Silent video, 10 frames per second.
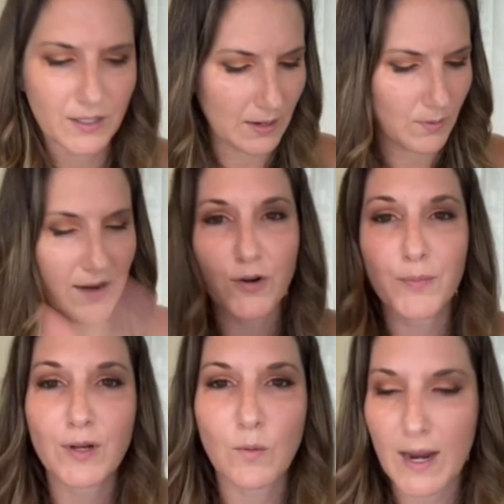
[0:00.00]
get whatever
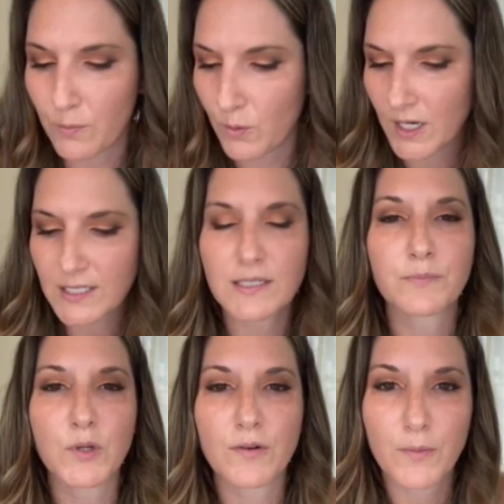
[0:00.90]
beauty wipe works,
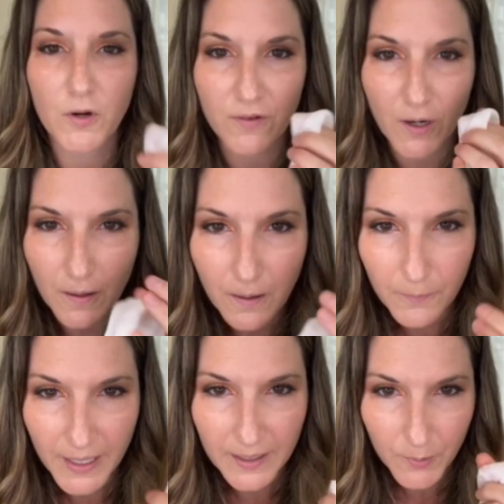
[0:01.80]
beauty remover,
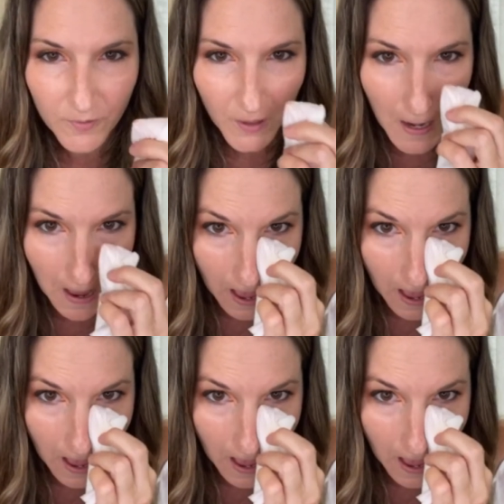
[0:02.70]
makeup remover.